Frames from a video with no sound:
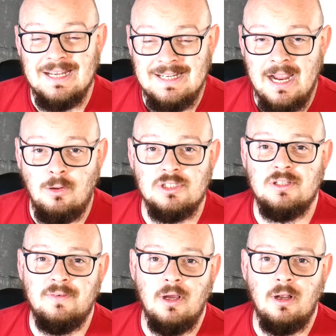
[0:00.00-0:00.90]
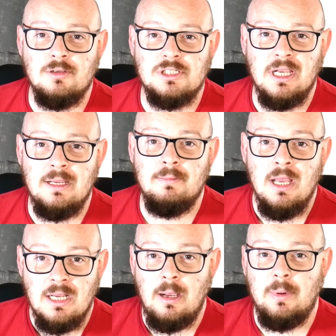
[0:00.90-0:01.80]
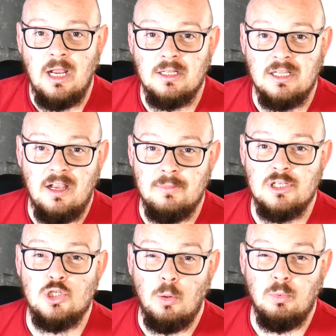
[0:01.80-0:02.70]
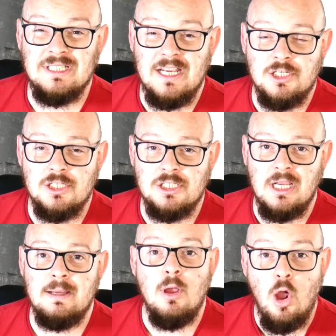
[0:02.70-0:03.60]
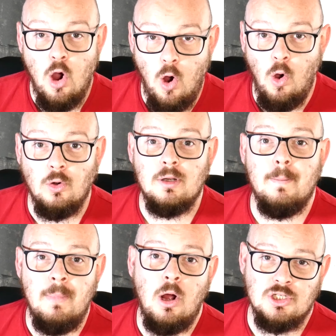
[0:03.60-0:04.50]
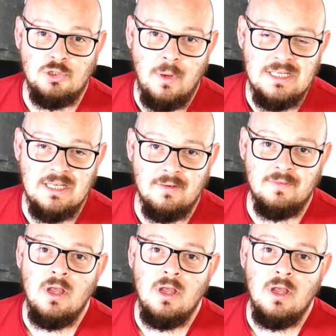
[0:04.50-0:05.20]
announced the furlough scheme coming under the government's job retention scheme on March 20th,